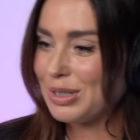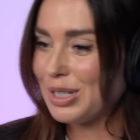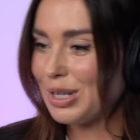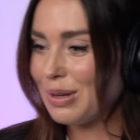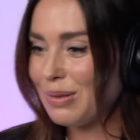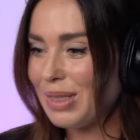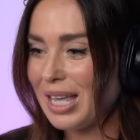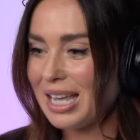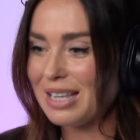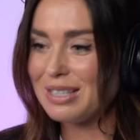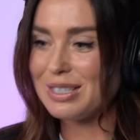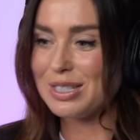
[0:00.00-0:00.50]

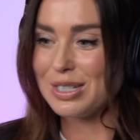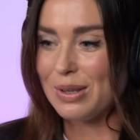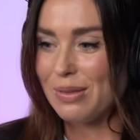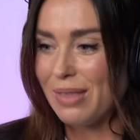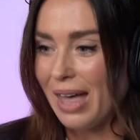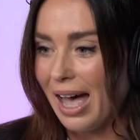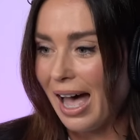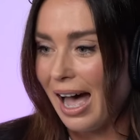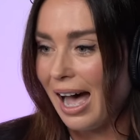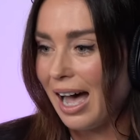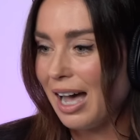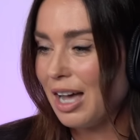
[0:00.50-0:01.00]
do this, do
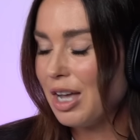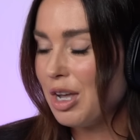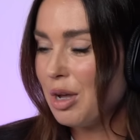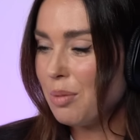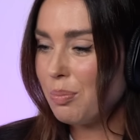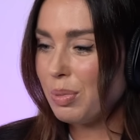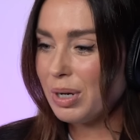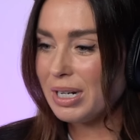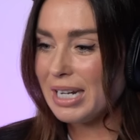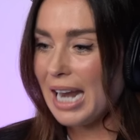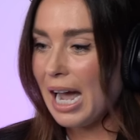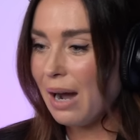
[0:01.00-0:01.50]
that.
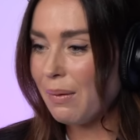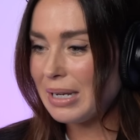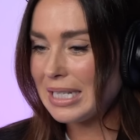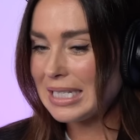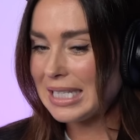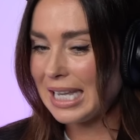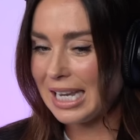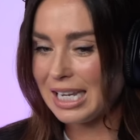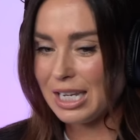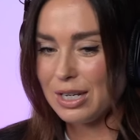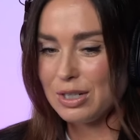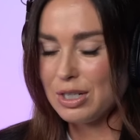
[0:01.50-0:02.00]
But now
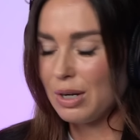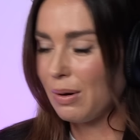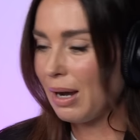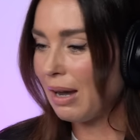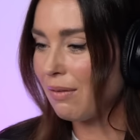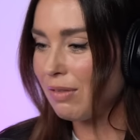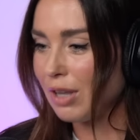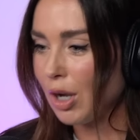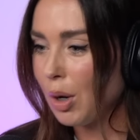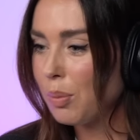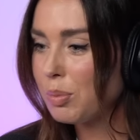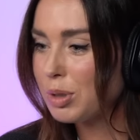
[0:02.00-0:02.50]
it's like you don't
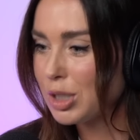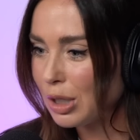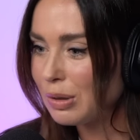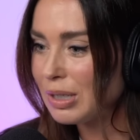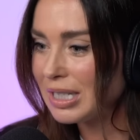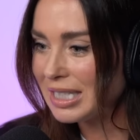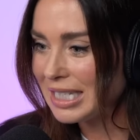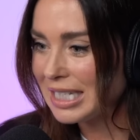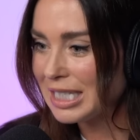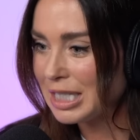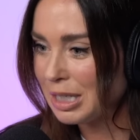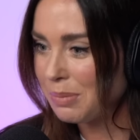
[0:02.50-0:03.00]
have the
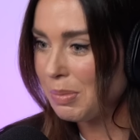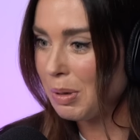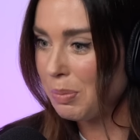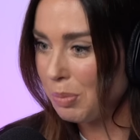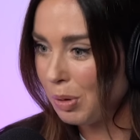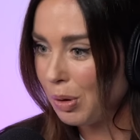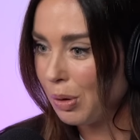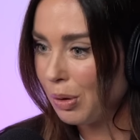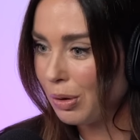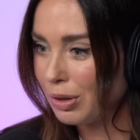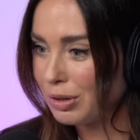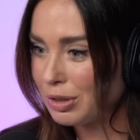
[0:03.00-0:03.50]
opportunity to be
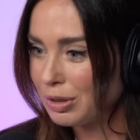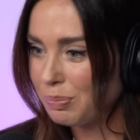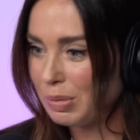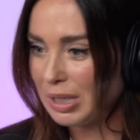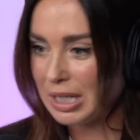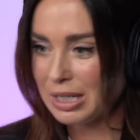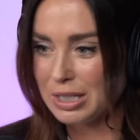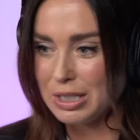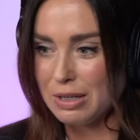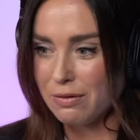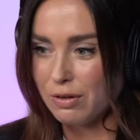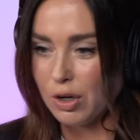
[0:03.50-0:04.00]
bored
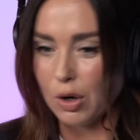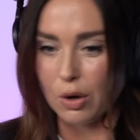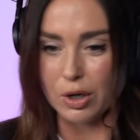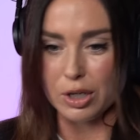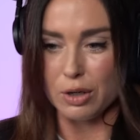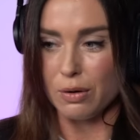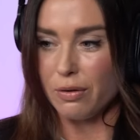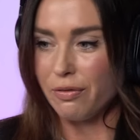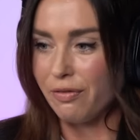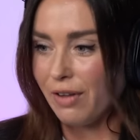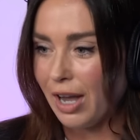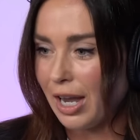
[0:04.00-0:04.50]
because you've got
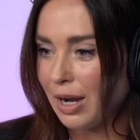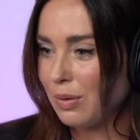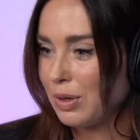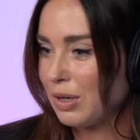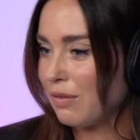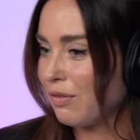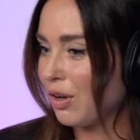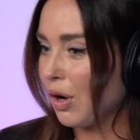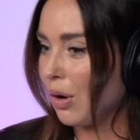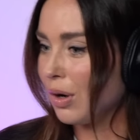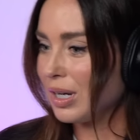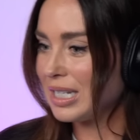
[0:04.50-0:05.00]
your phone,
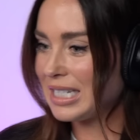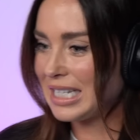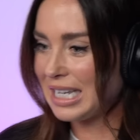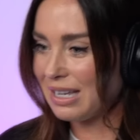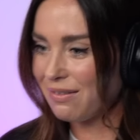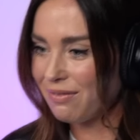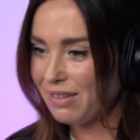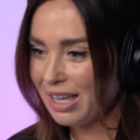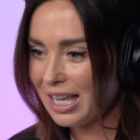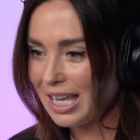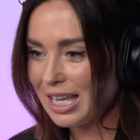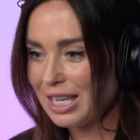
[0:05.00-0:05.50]
you've got a
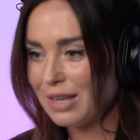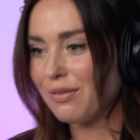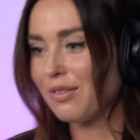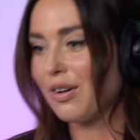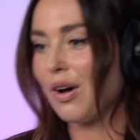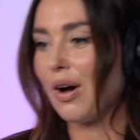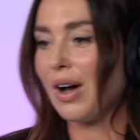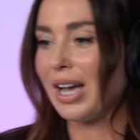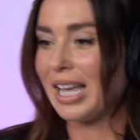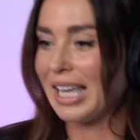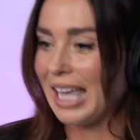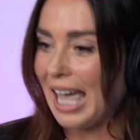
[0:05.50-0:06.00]
TV, you've
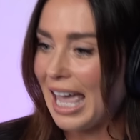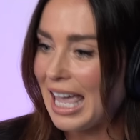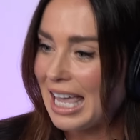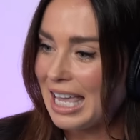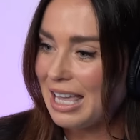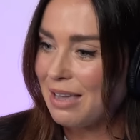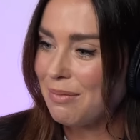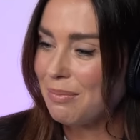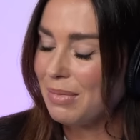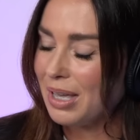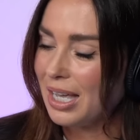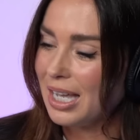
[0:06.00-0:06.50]
got a
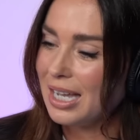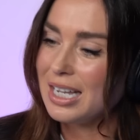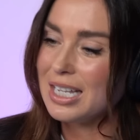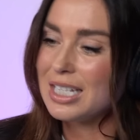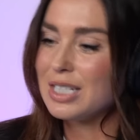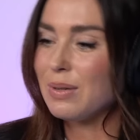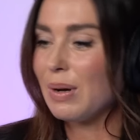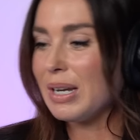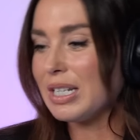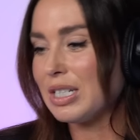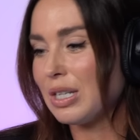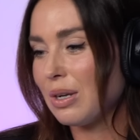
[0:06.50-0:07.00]
game.
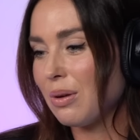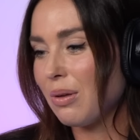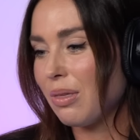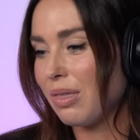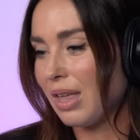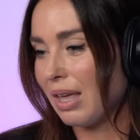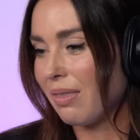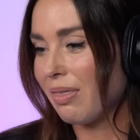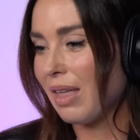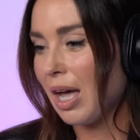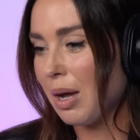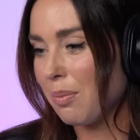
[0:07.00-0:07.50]
So I do
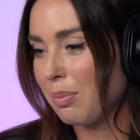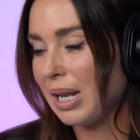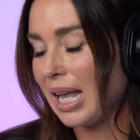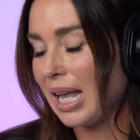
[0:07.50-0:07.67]
think that